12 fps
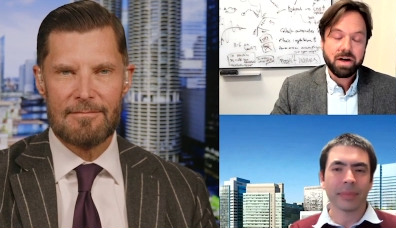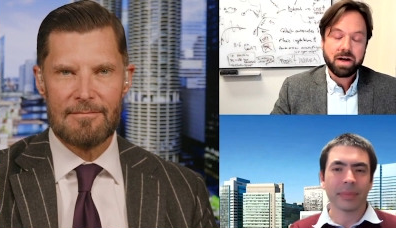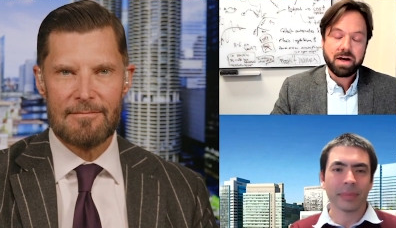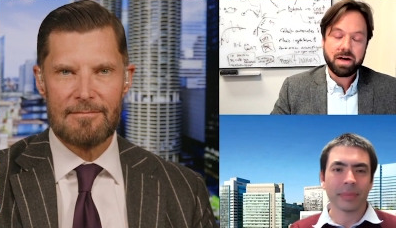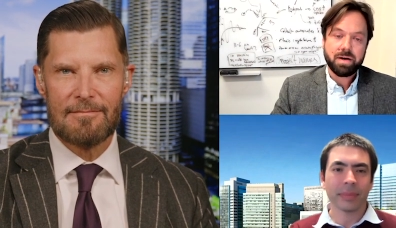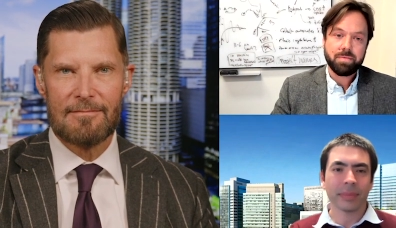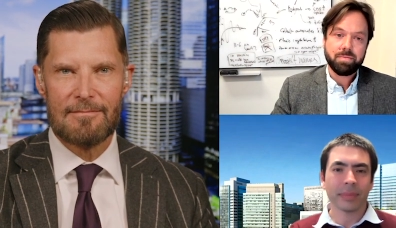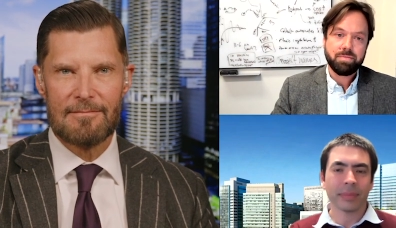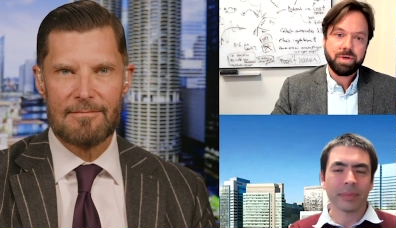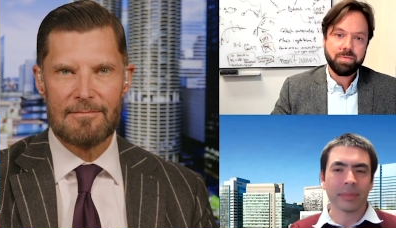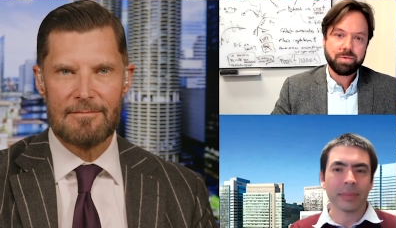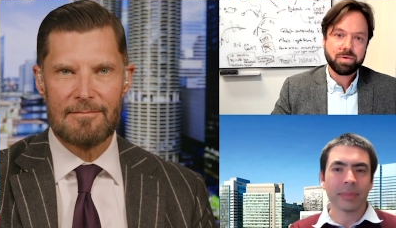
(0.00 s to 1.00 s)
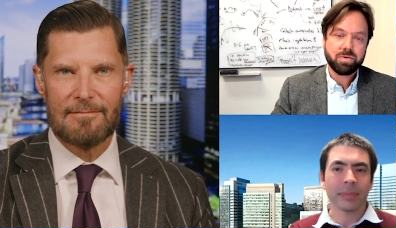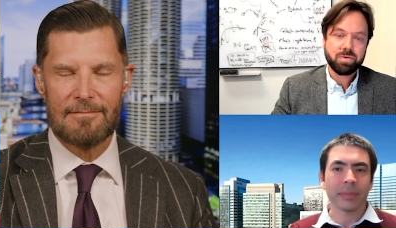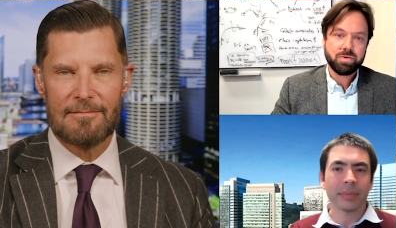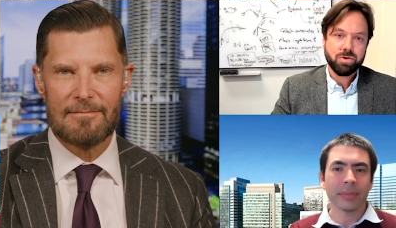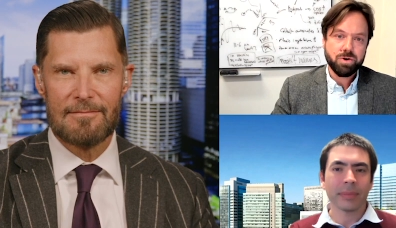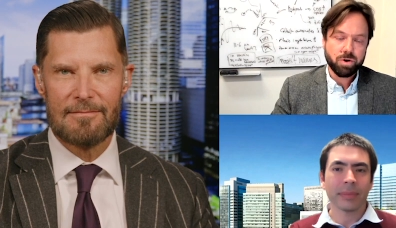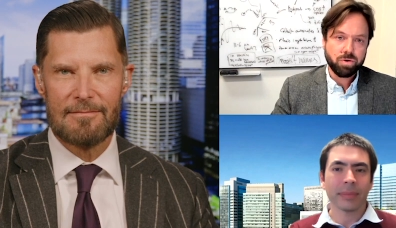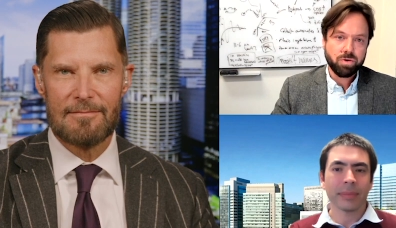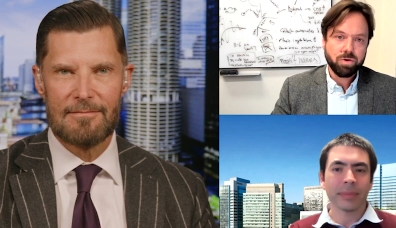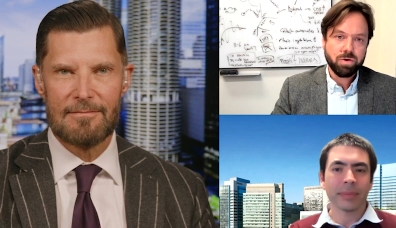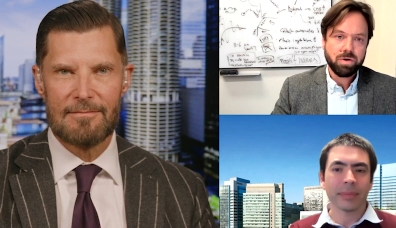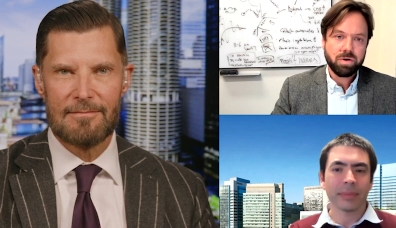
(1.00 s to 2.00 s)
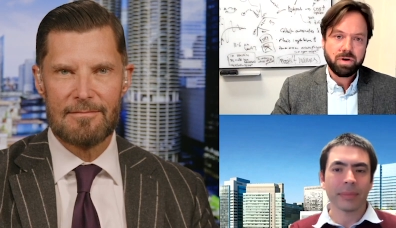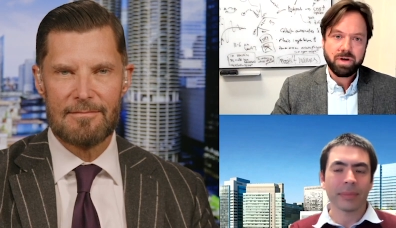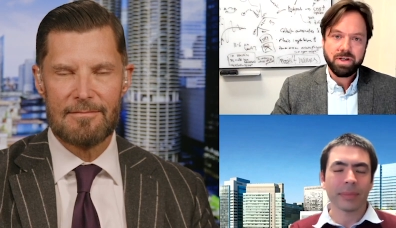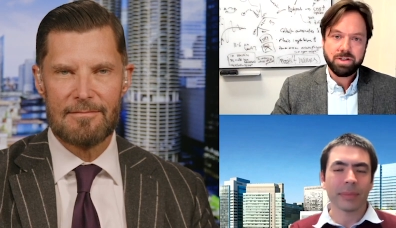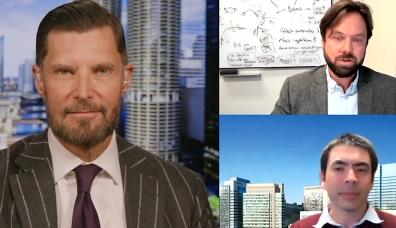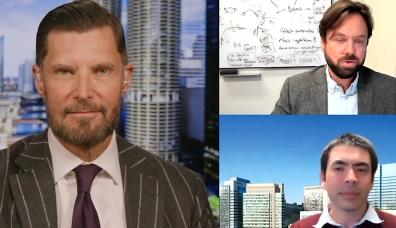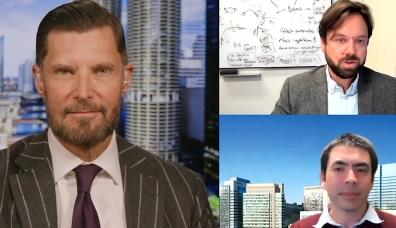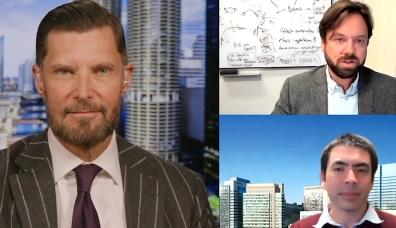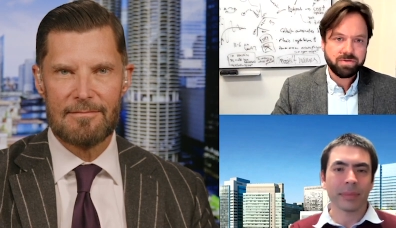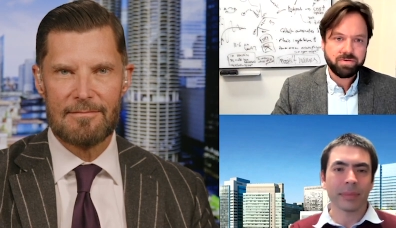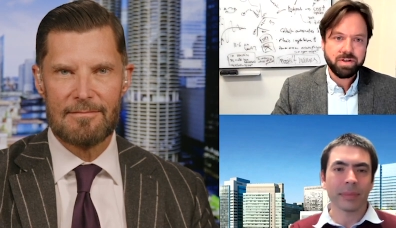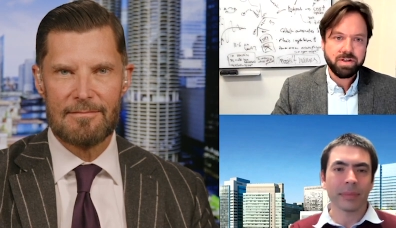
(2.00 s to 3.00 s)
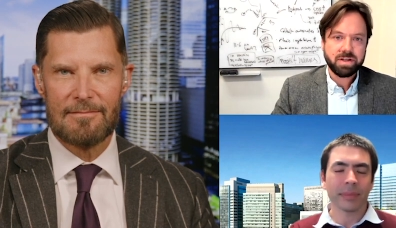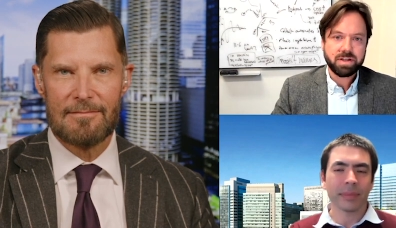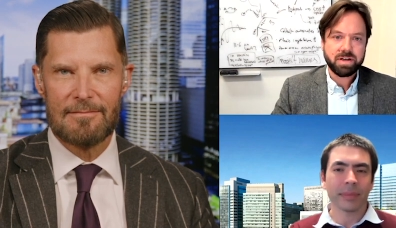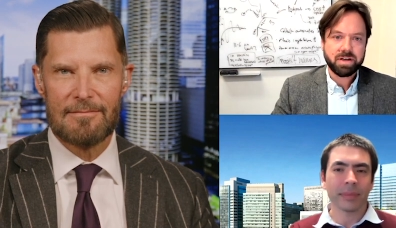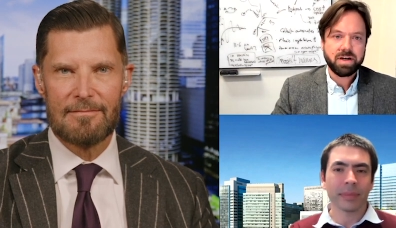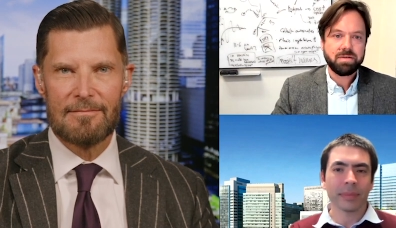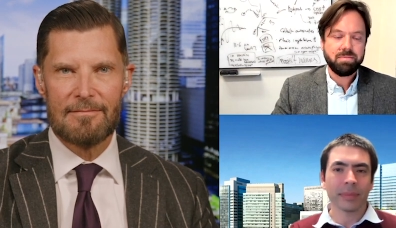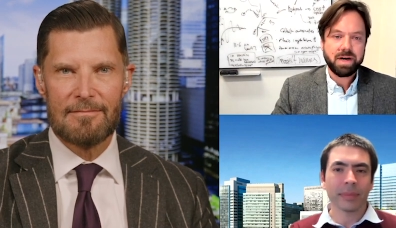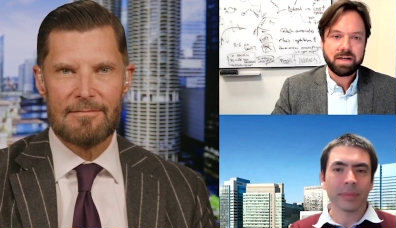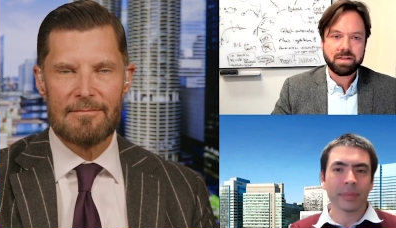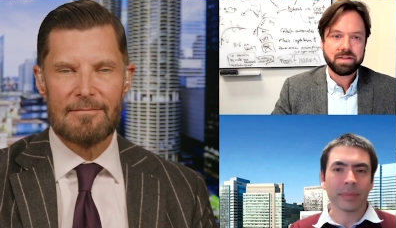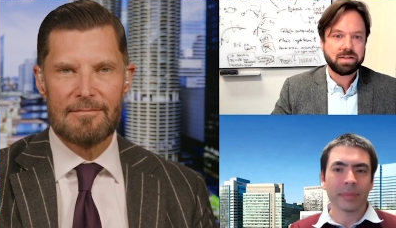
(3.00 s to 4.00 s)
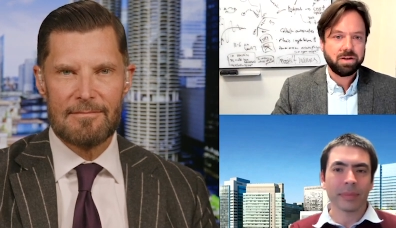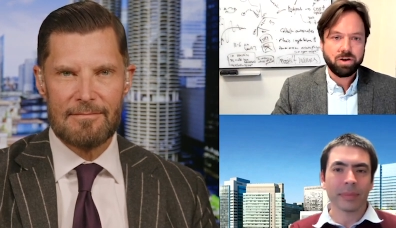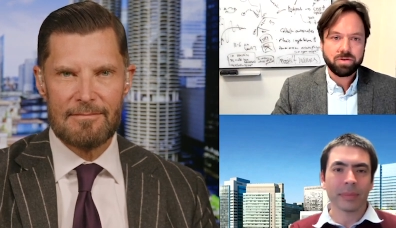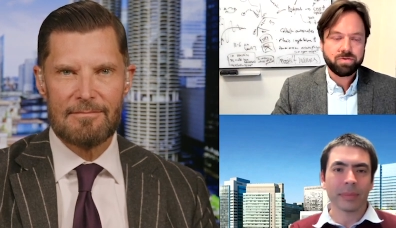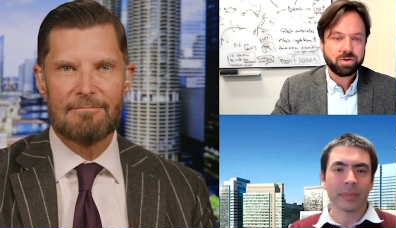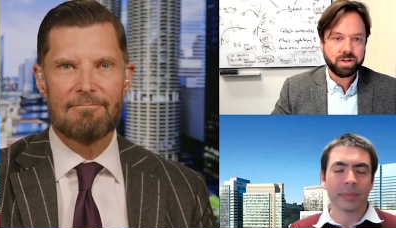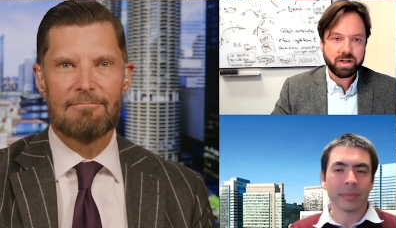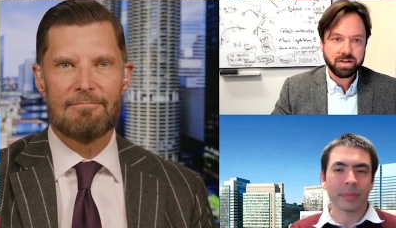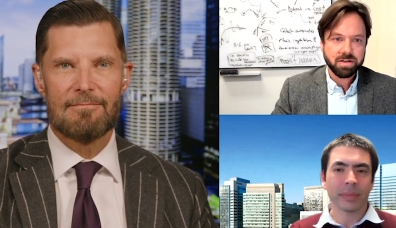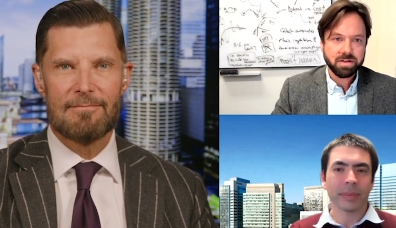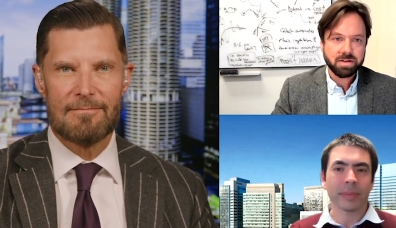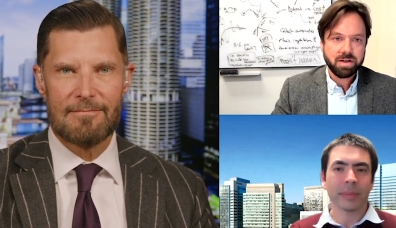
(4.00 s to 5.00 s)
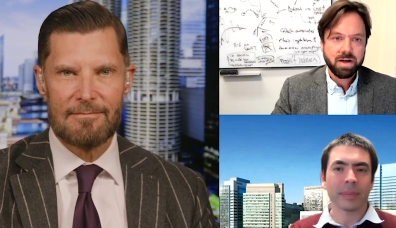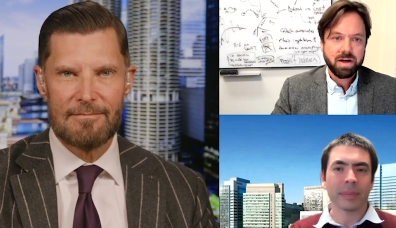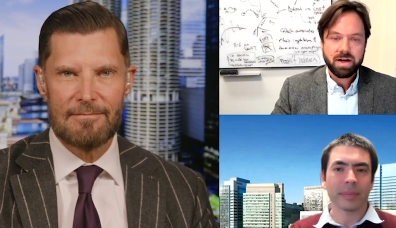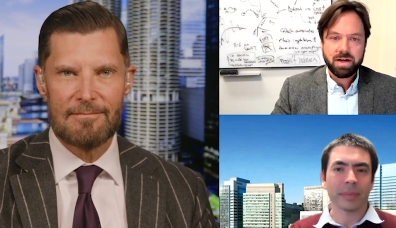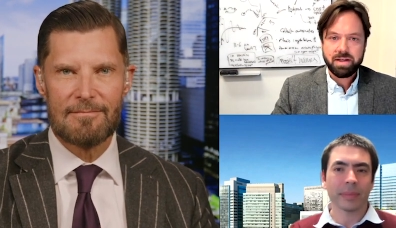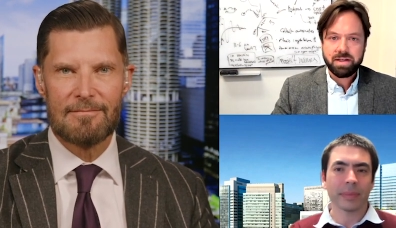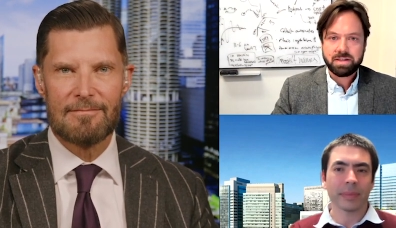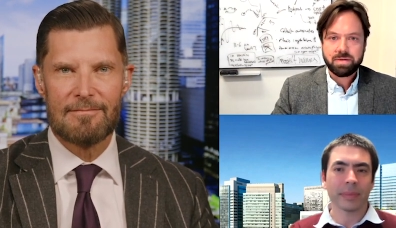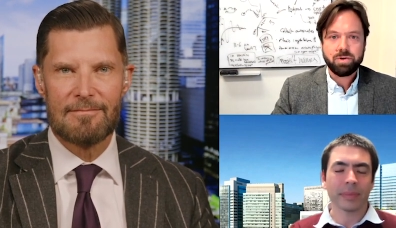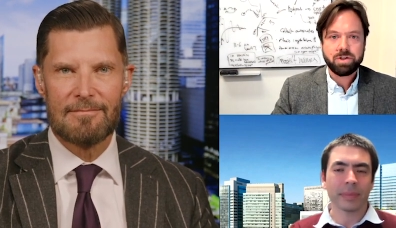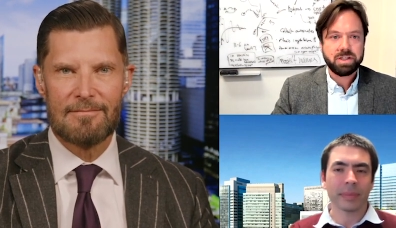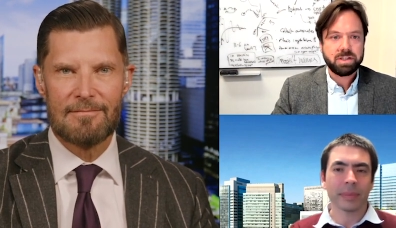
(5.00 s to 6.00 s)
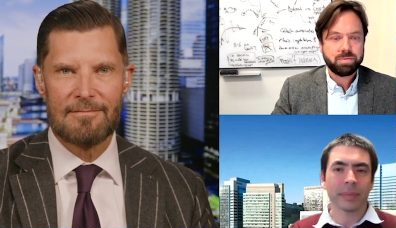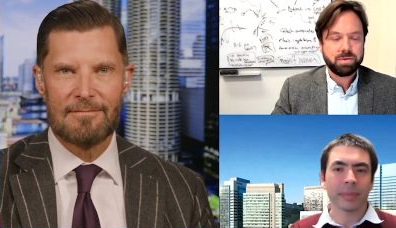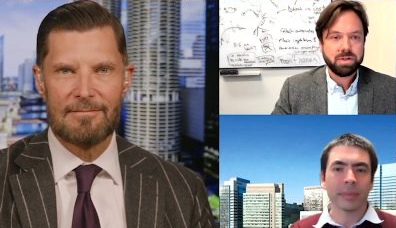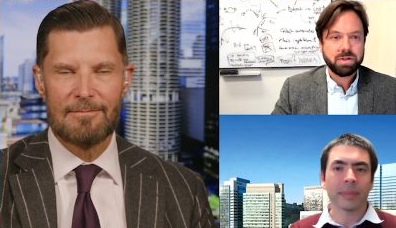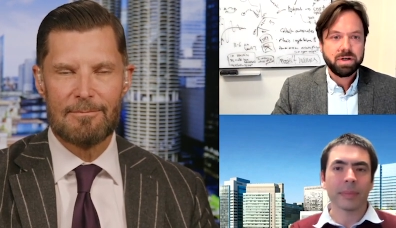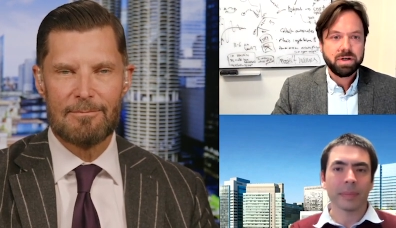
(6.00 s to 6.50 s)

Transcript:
Speaker 1: Um, people know intuitively that their gut matters a lot for their health, and they're somewhat desperate.